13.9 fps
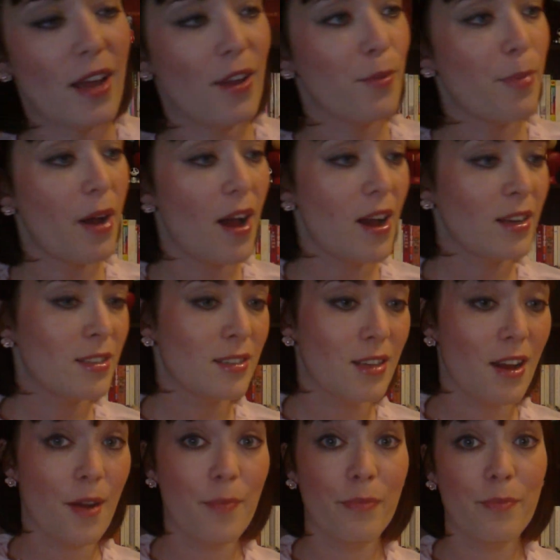out of the box.
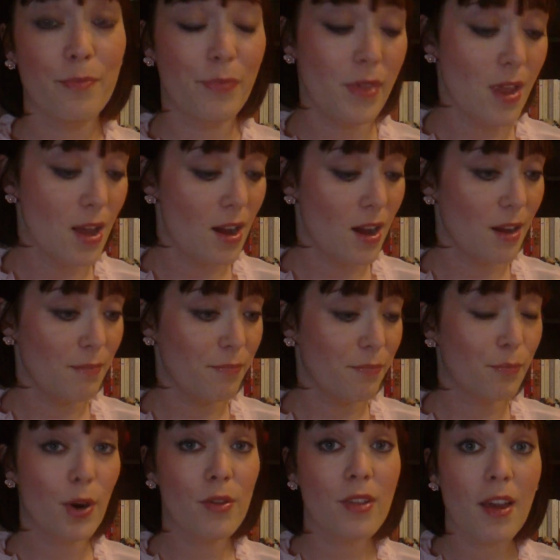
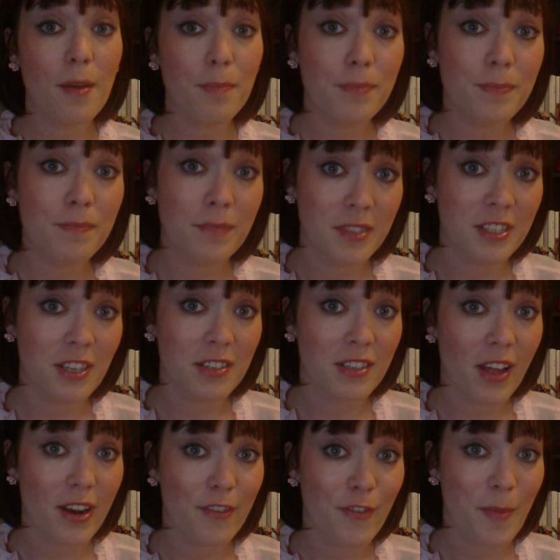Pro tip, still
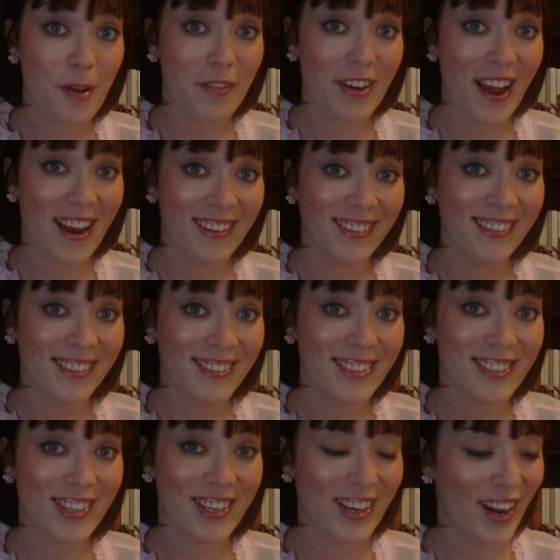slutty from every angle,
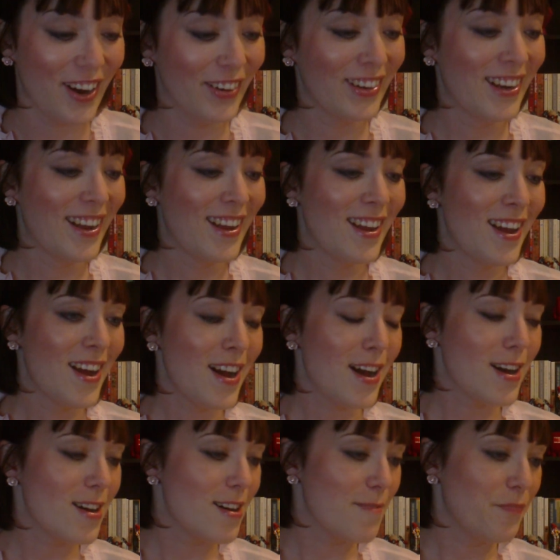just so you know.
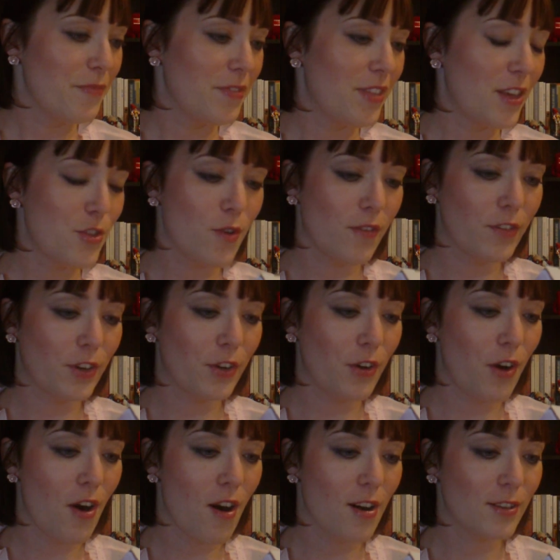They do have little
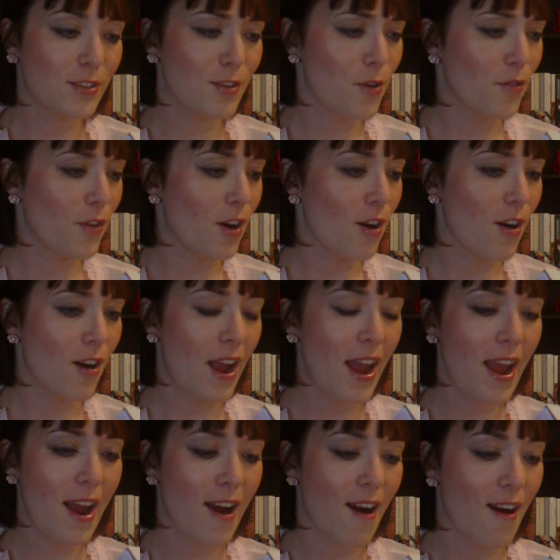hearts over her
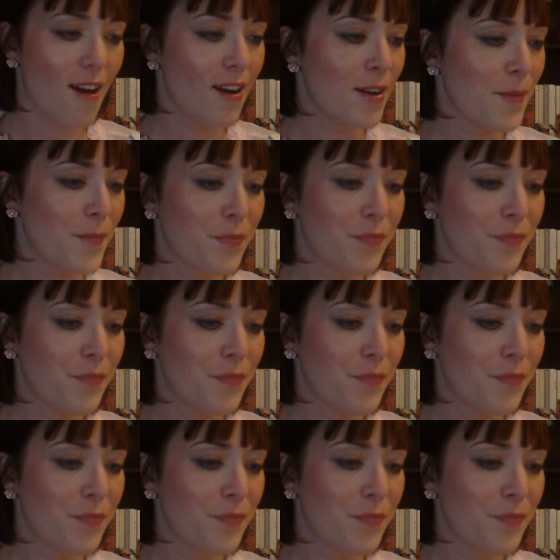hair,